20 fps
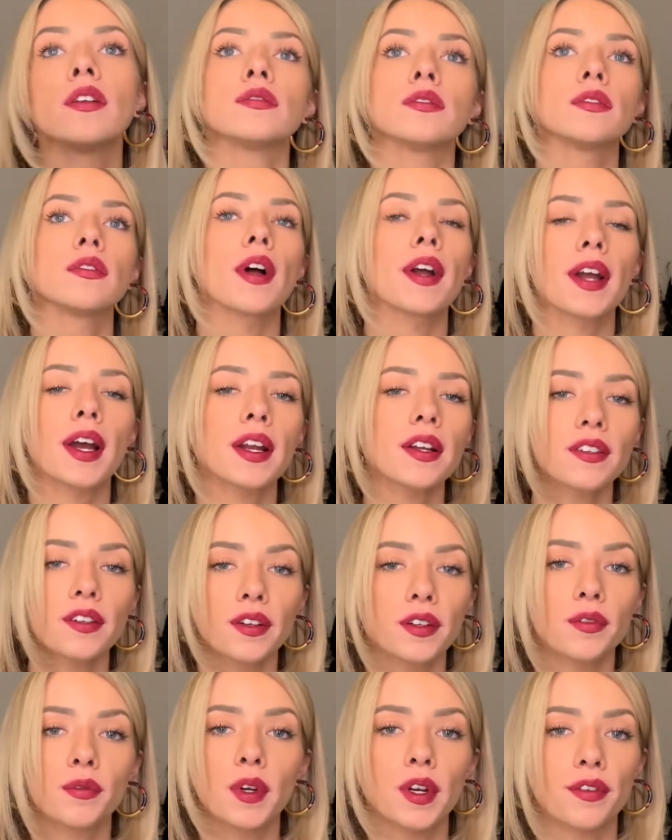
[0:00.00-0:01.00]
I kind of don't
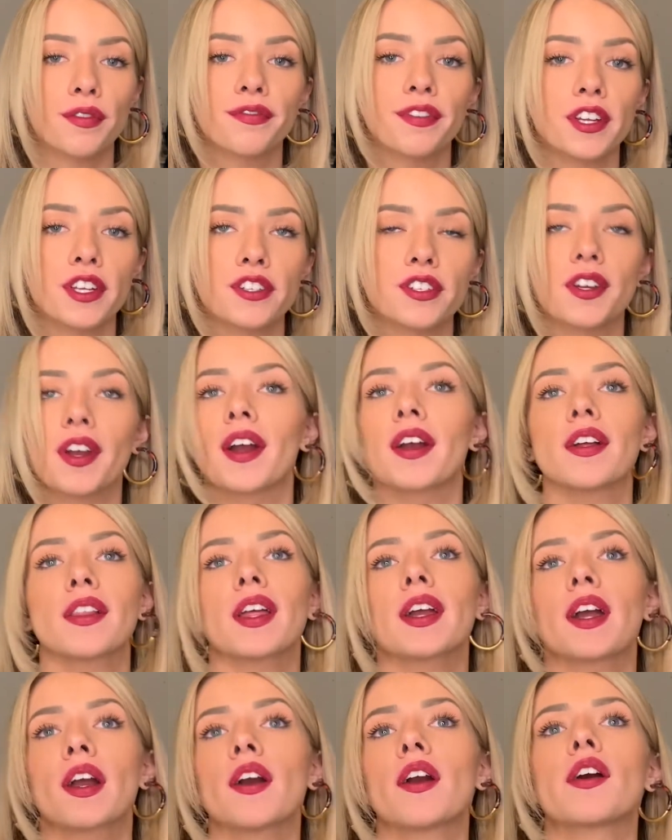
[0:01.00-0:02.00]
even want to finish it. I
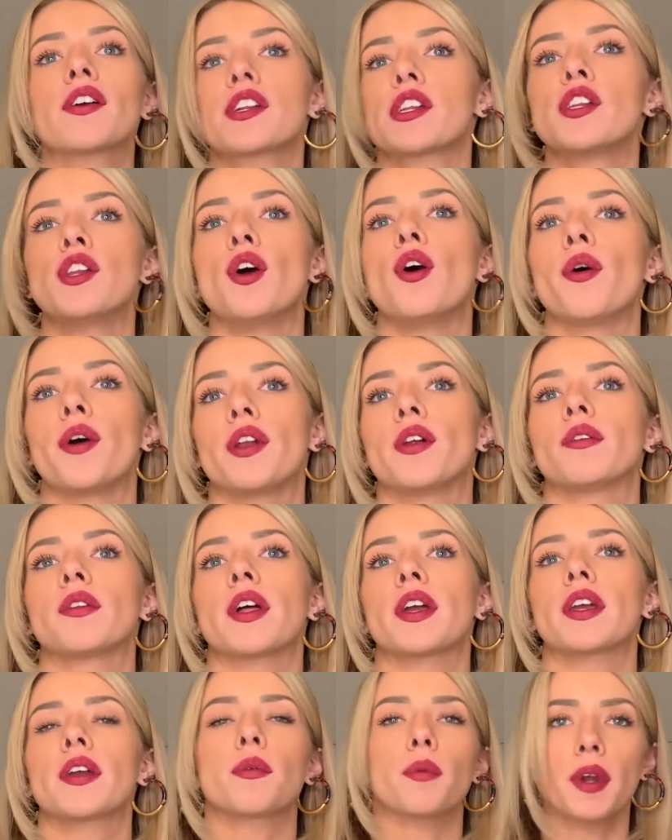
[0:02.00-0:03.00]
already know I don't like
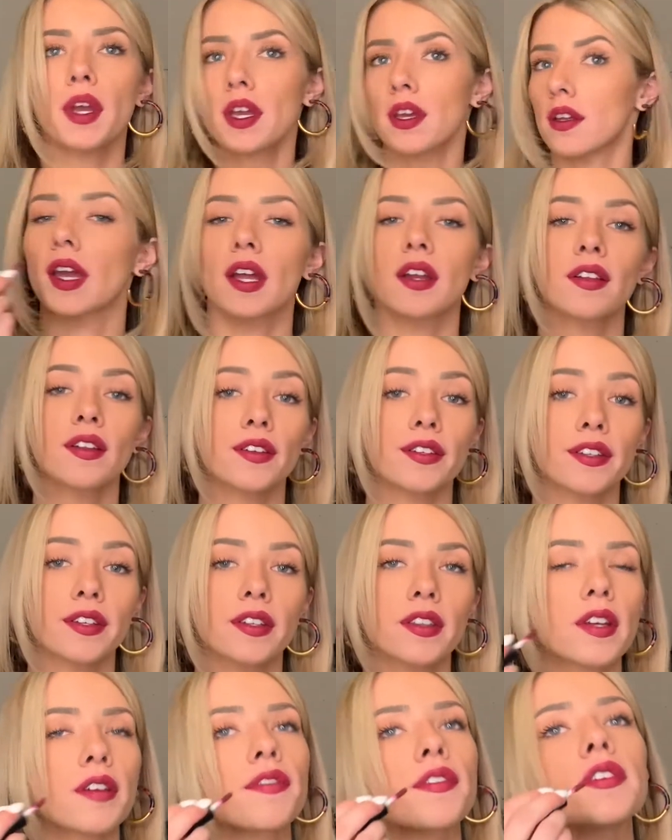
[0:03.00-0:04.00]
it. Wait, it kind of looked good
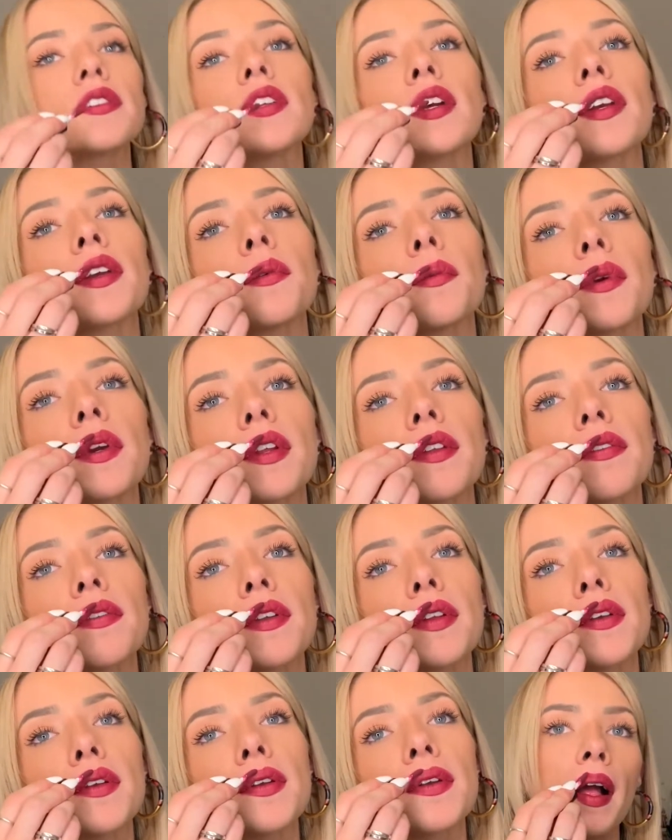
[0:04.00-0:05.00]
there for a second. We're gonna
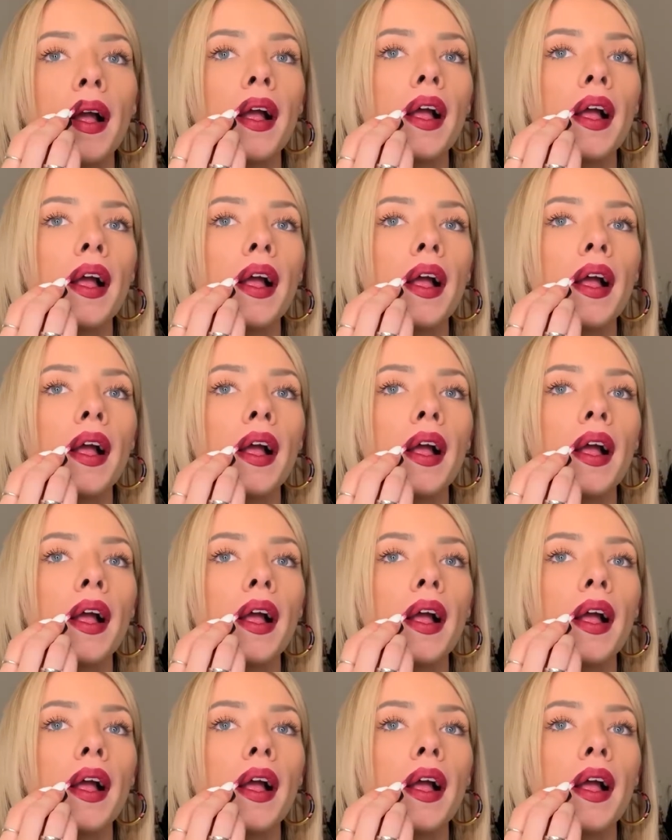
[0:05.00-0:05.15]
finish it.